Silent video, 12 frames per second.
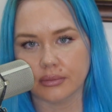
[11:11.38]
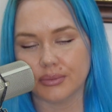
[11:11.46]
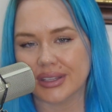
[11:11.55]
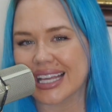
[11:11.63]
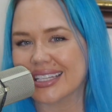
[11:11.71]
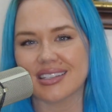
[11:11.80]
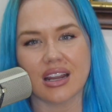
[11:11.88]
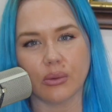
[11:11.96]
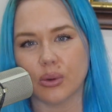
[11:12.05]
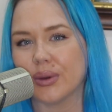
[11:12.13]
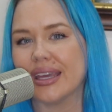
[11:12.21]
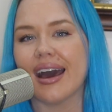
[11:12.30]
But that's not
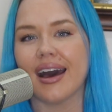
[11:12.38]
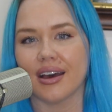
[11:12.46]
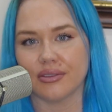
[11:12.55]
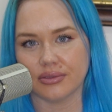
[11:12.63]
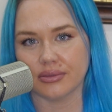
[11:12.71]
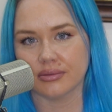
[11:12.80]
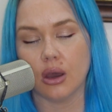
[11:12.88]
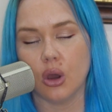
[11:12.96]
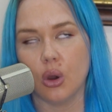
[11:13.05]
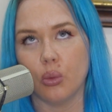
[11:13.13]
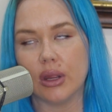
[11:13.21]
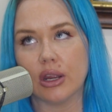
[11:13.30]
what we have.
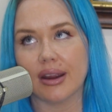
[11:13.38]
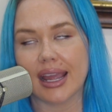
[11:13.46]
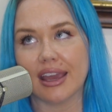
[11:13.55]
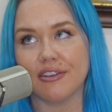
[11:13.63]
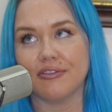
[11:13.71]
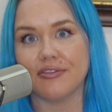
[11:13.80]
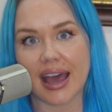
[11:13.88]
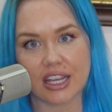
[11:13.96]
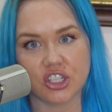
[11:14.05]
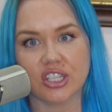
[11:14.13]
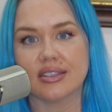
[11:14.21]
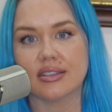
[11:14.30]
We are a
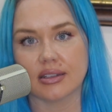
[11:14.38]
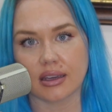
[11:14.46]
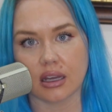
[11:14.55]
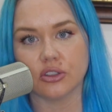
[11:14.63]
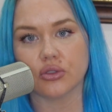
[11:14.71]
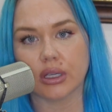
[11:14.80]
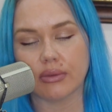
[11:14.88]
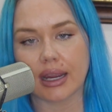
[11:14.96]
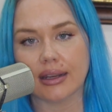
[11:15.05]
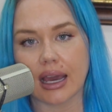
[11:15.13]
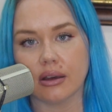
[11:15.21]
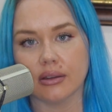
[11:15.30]
fascist country
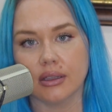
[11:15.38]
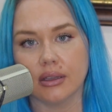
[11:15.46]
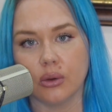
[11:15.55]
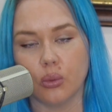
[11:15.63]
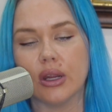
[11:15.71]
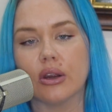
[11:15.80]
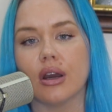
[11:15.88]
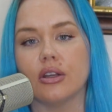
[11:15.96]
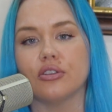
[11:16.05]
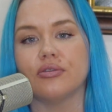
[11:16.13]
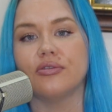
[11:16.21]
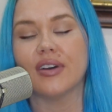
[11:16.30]
right now. We are
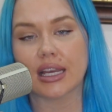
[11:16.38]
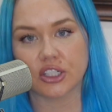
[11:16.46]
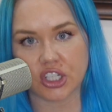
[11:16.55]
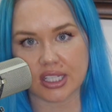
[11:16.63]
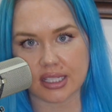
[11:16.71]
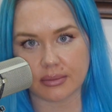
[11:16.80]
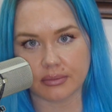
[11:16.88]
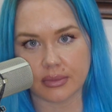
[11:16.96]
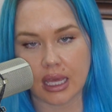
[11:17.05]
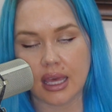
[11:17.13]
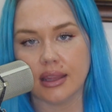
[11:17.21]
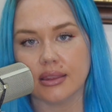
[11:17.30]
under fascism.
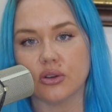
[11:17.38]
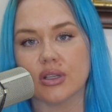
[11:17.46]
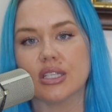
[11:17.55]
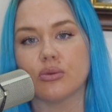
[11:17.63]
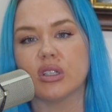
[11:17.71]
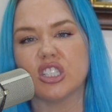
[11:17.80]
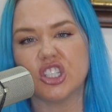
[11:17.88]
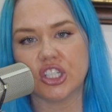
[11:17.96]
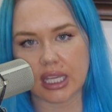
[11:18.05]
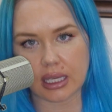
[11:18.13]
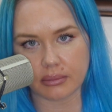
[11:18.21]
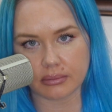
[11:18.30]
There is a
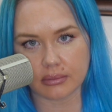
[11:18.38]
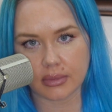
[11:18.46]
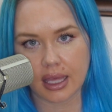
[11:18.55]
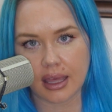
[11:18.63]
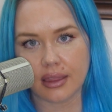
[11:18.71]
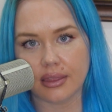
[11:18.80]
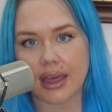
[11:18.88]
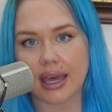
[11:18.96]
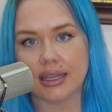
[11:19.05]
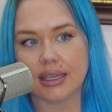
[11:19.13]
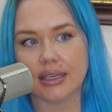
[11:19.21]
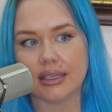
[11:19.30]
regime
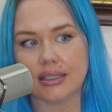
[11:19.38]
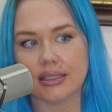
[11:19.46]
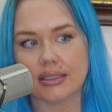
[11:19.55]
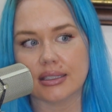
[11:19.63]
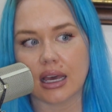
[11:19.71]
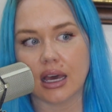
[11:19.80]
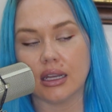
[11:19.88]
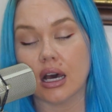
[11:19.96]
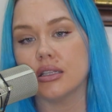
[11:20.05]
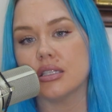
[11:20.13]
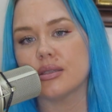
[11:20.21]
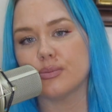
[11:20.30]
that is an
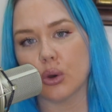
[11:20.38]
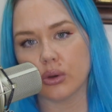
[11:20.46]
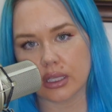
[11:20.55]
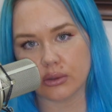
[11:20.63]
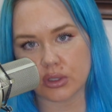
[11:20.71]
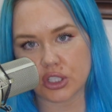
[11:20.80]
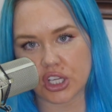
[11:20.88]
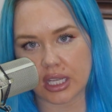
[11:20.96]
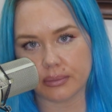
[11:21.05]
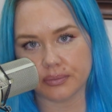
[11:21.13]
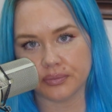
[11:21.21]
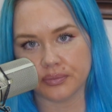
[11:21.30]
unspoken
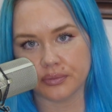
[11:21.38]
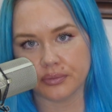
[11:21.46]
regime,